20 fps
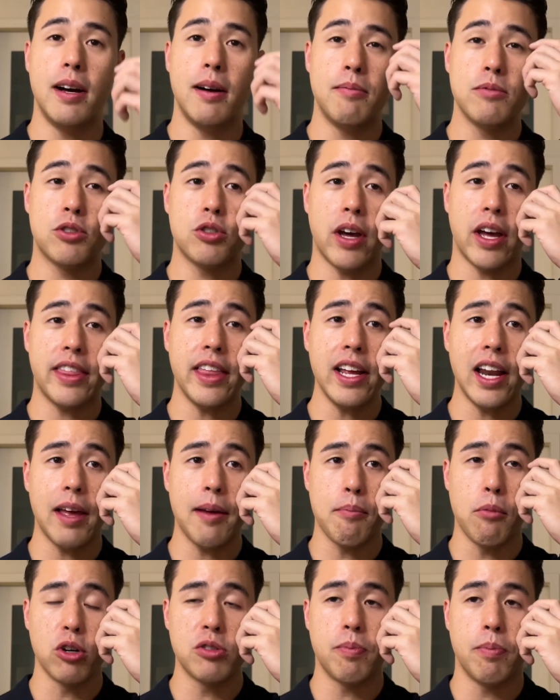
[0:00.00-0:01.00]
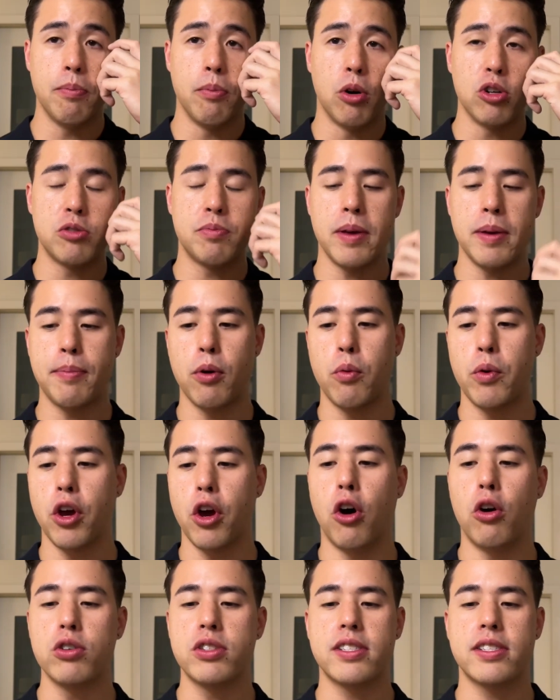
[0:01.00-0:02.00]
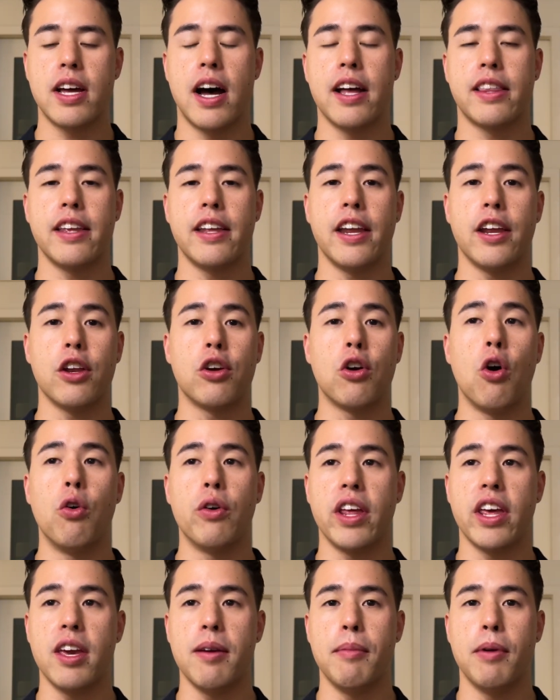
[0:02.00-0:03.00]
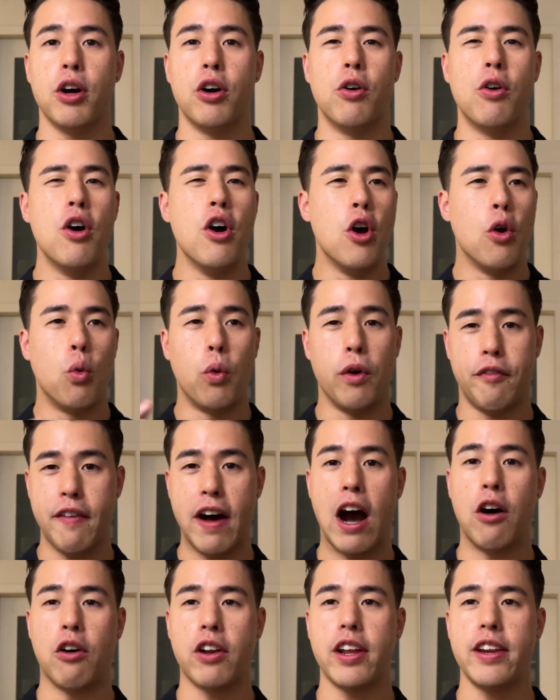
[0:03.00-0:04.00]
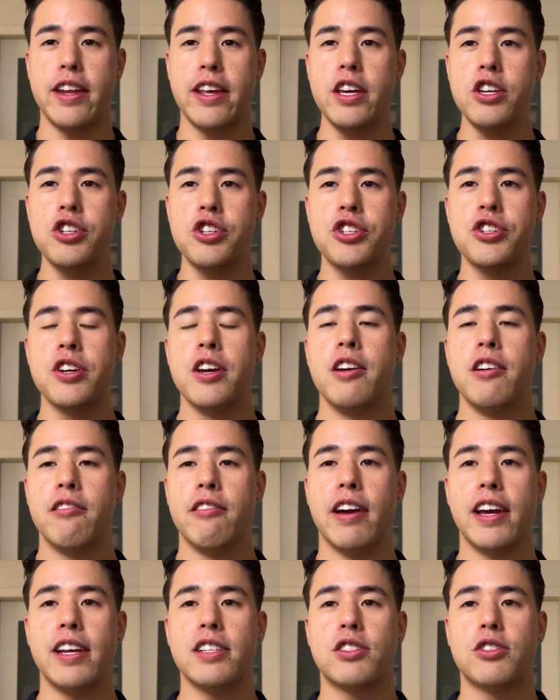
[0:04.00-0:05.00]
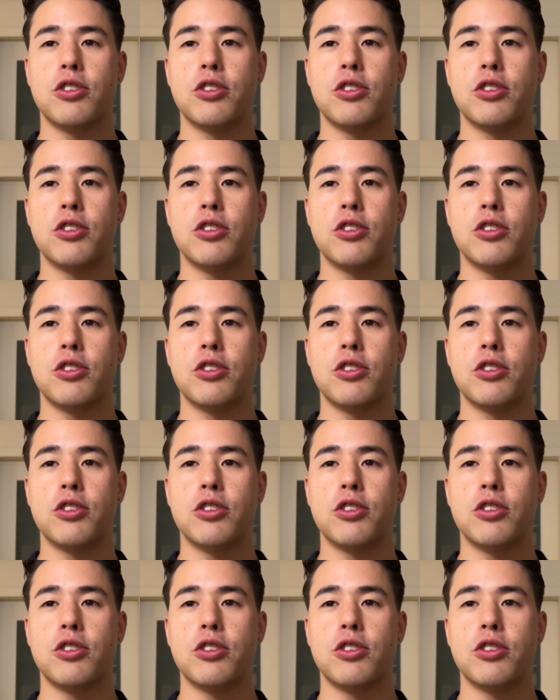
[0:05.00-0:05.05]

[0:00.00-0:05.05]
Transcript: So I think like most people, we all started in cold email without a niche, right?